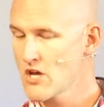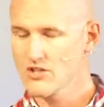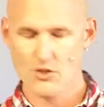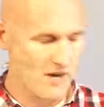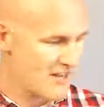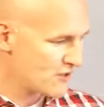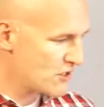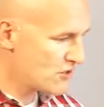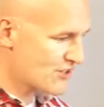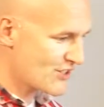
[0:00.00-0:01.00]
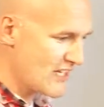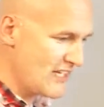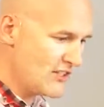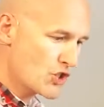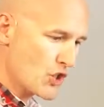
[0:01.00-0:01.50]
So whenever you
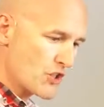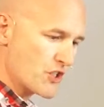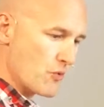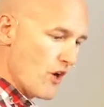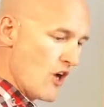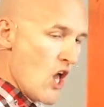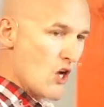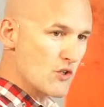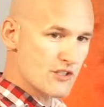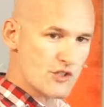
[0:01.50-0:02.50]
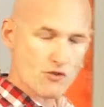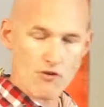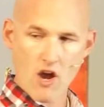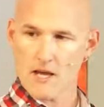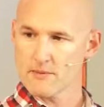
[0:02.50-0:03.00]
see Joshua, who's
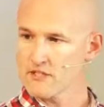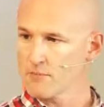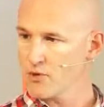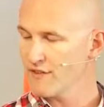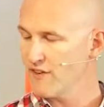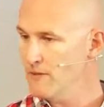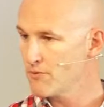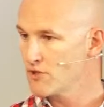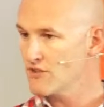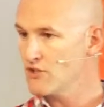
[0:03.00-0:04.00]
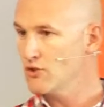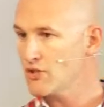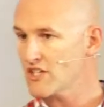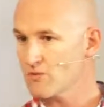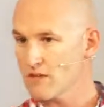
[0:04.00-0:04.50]
described in the book of Hebrews in the New
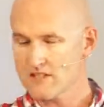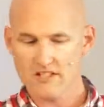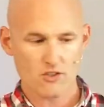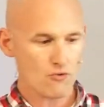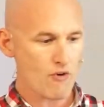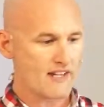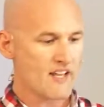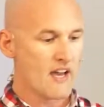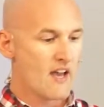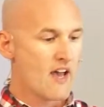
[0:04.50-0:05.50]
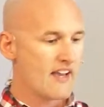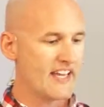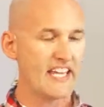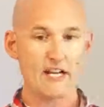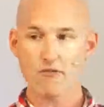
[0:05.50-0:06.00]
Testament as this great
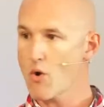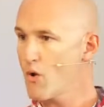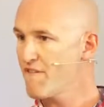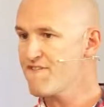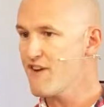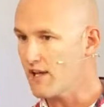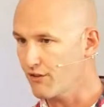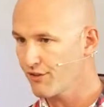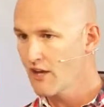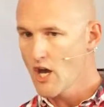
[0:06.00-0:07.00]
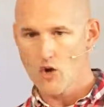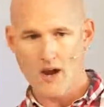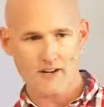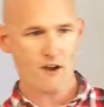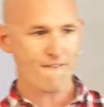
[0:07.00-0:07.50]
hero of faith, who
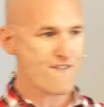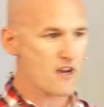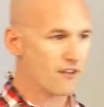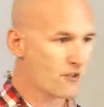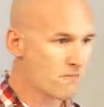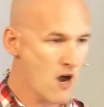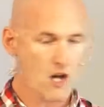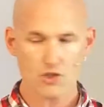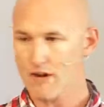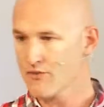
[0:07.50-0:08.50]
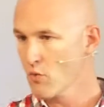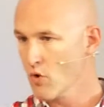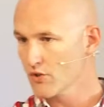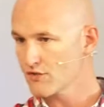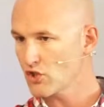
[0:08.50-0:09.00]
had enough faith to march around the
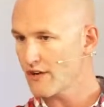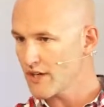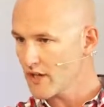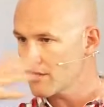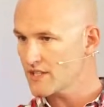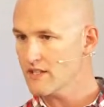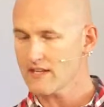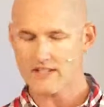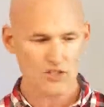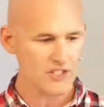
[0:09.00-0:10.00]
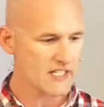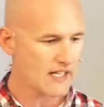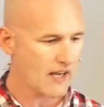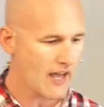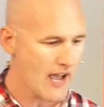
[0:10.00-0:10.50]
walls of Jericho and see that city
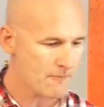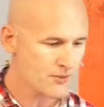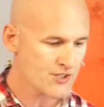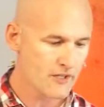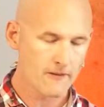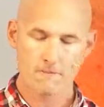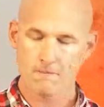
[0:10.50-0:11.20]
collapse,